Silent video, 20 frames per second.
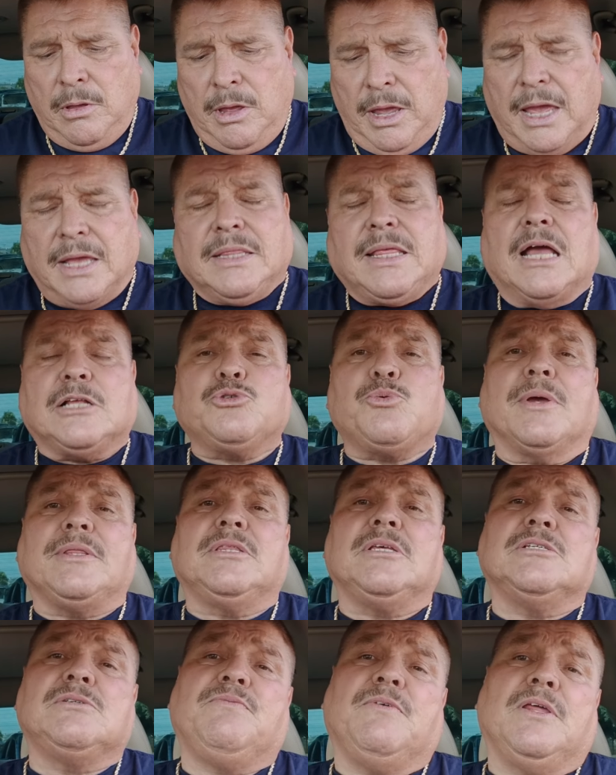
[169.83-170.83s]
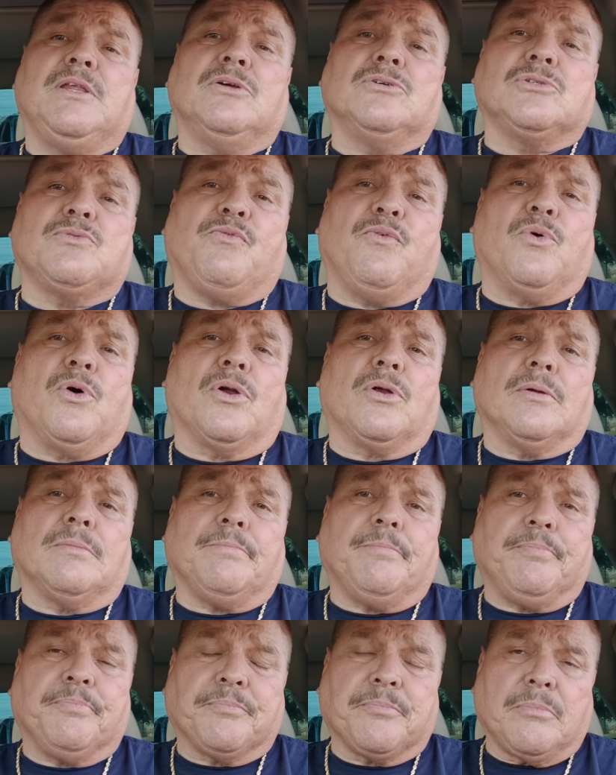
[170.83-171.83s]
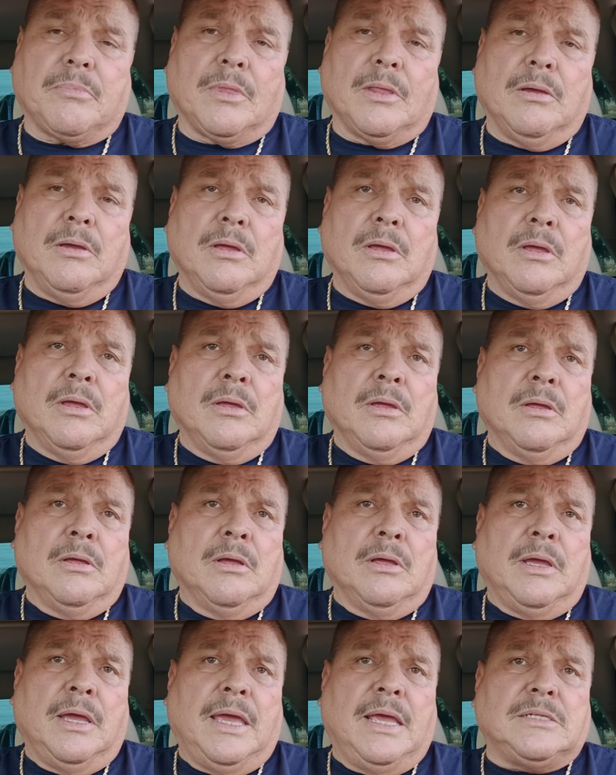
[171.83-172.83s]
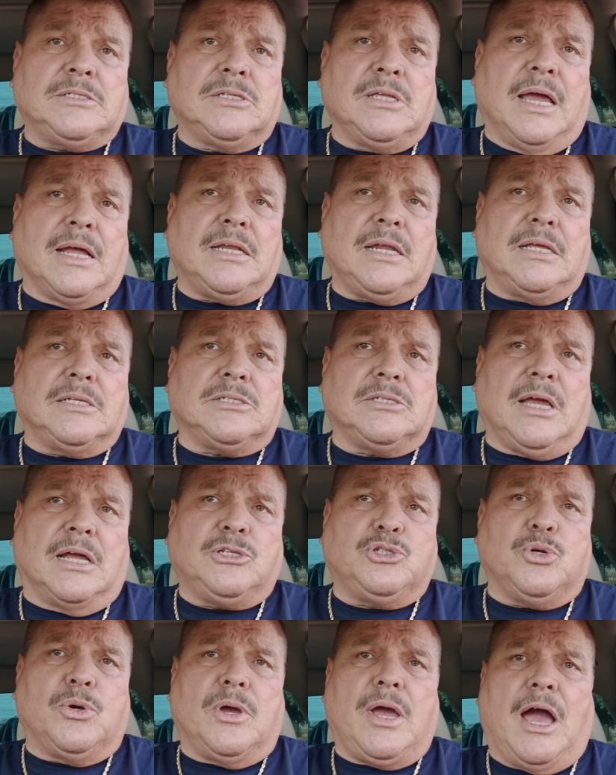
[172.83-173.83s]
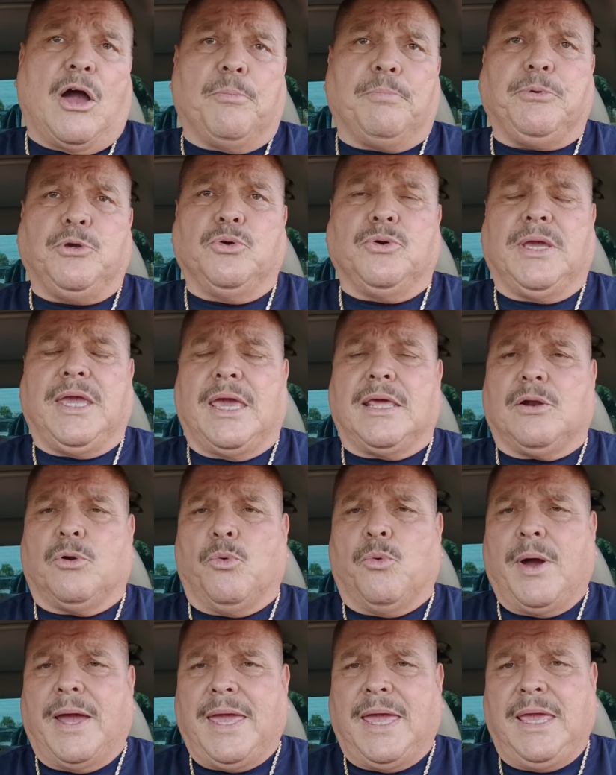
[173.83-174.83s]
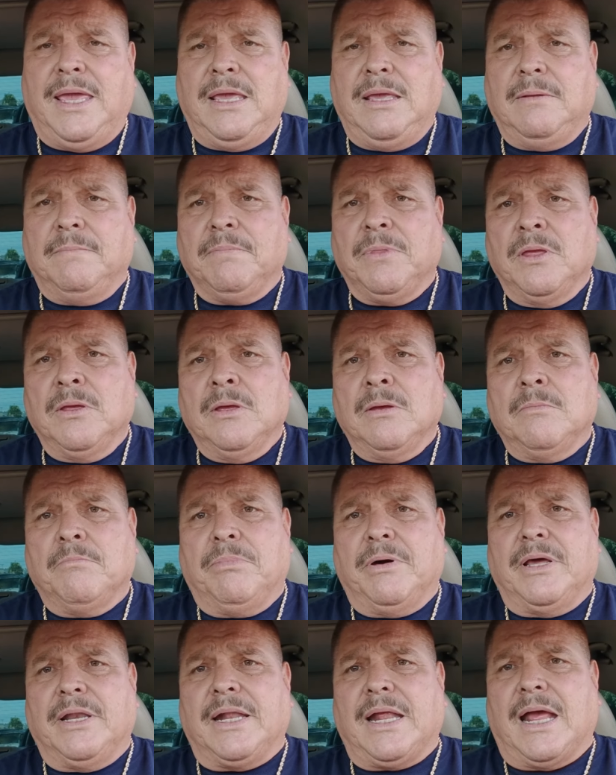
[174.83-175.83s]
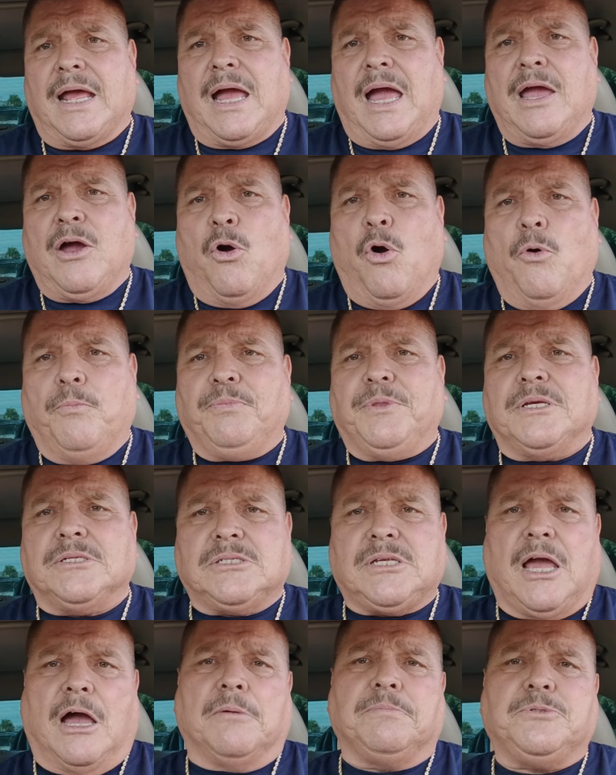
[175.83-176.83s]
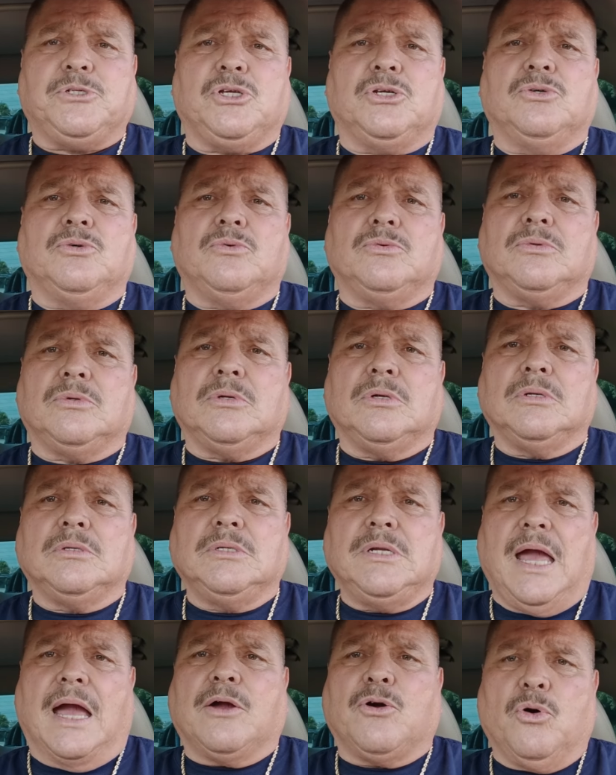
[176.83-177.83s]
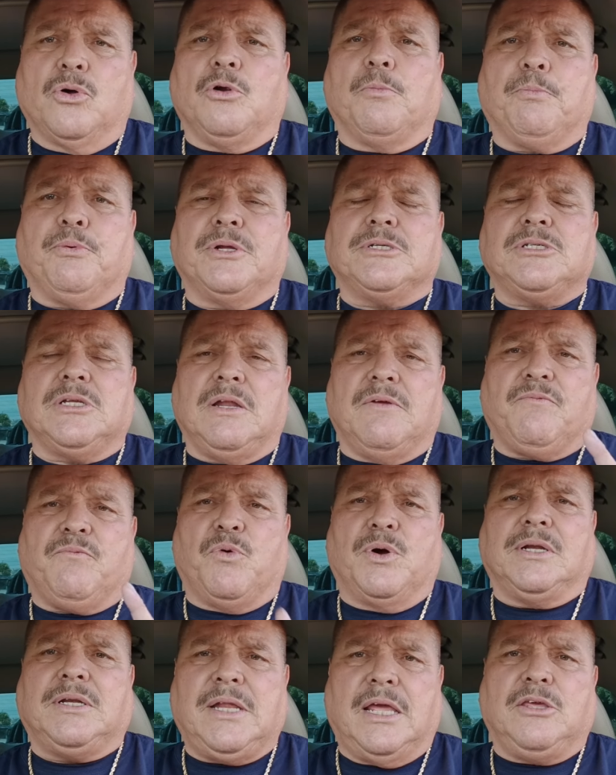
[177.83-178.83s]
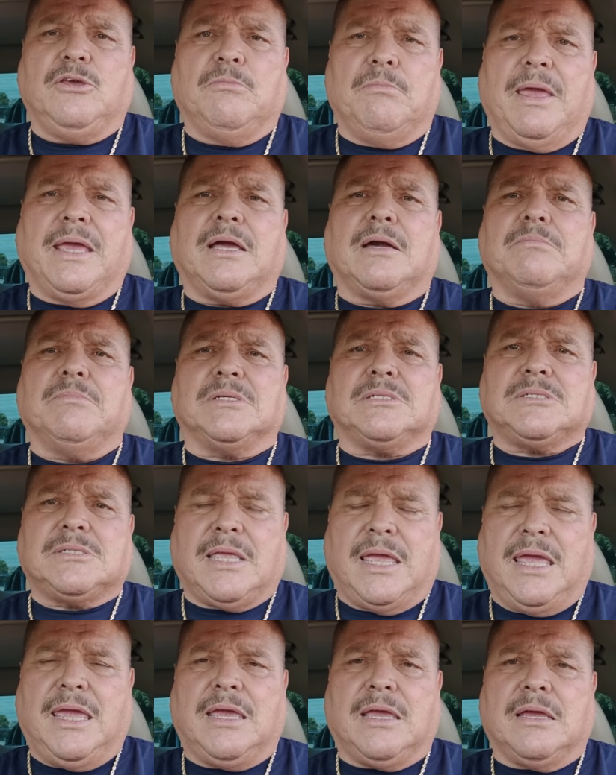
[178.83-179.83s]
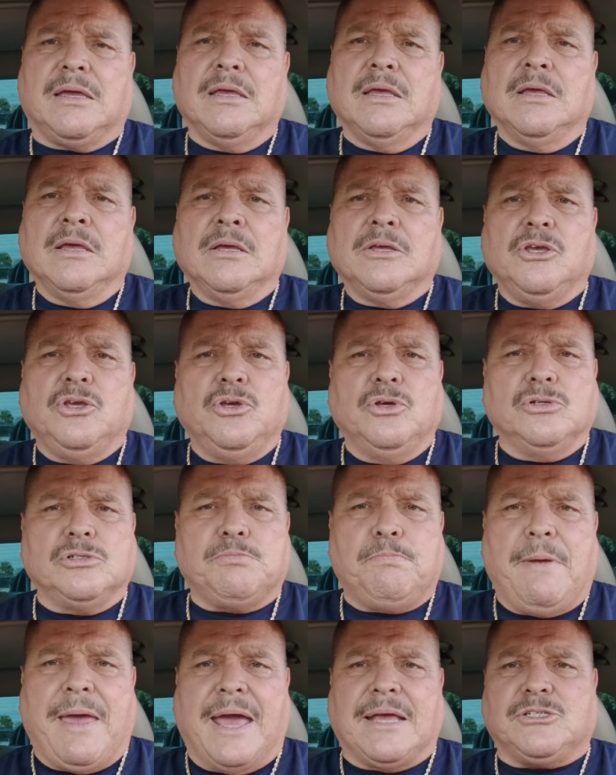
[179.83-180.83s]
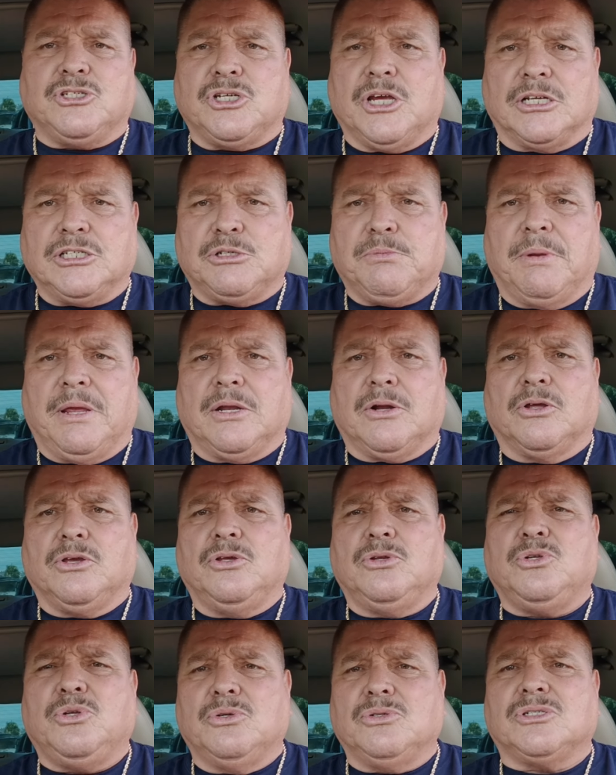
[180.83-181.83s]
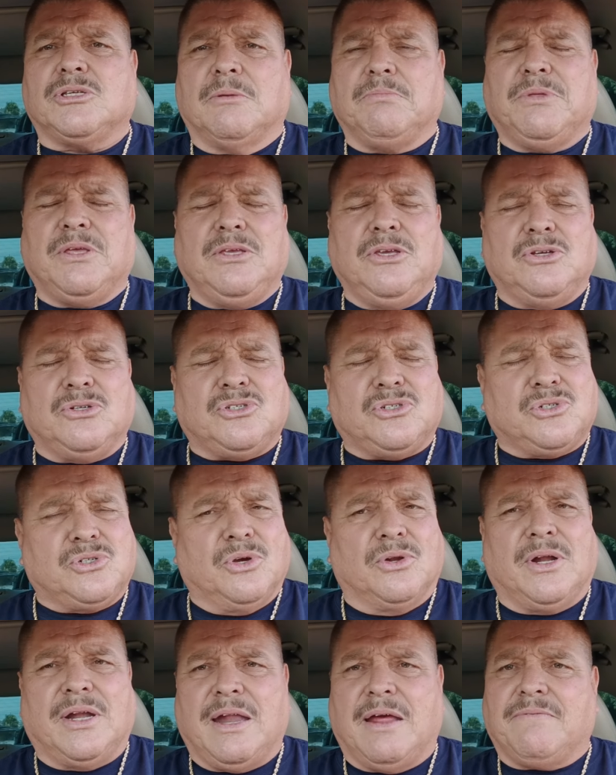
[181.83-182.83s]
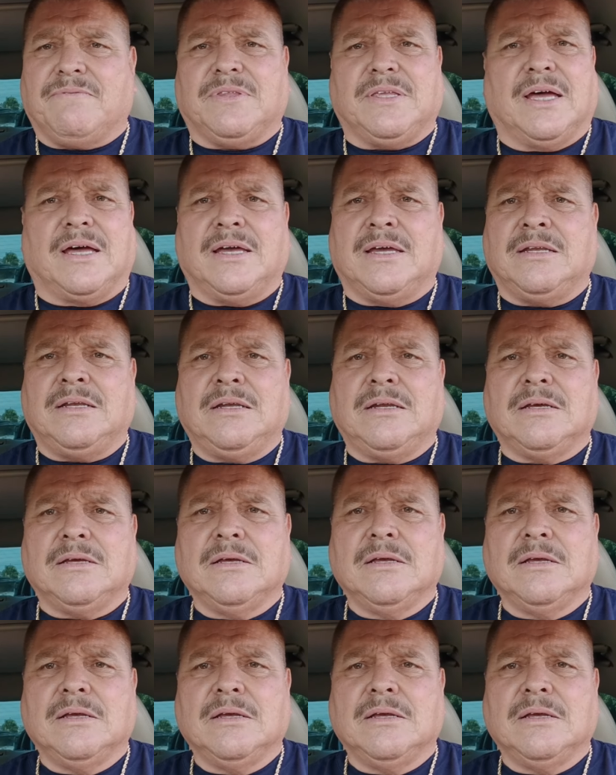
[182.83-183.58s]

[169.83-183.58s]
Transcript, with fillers: And that's what this video is for. It's not it's not to help you get away but I hope this helps you not go to prison if one day you make a mistake, you use bad judgment, or you do something you shouldn't have done.